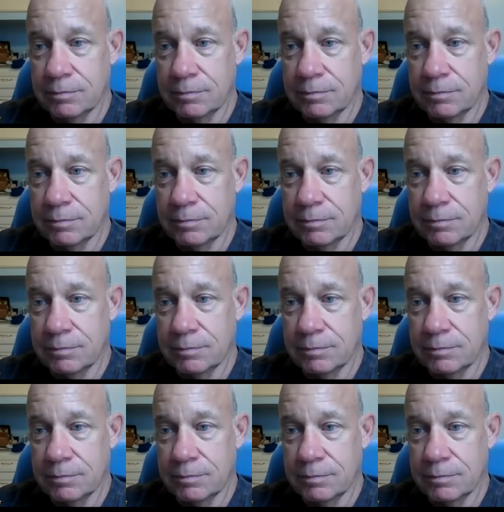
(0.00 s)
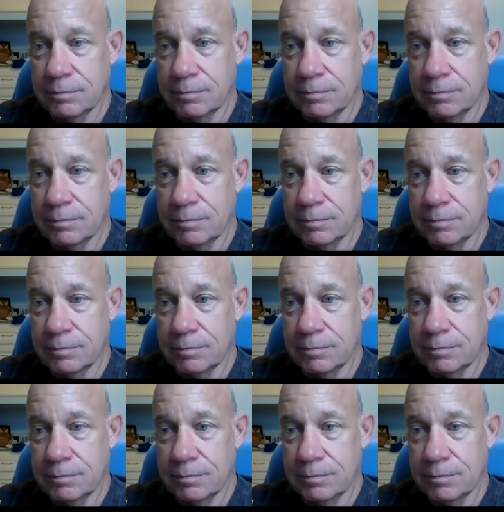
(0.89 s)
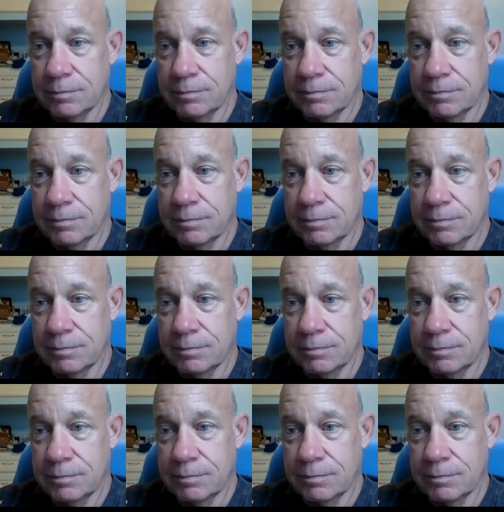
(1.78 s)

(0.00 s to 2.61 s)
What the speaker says: This person isn't speaking.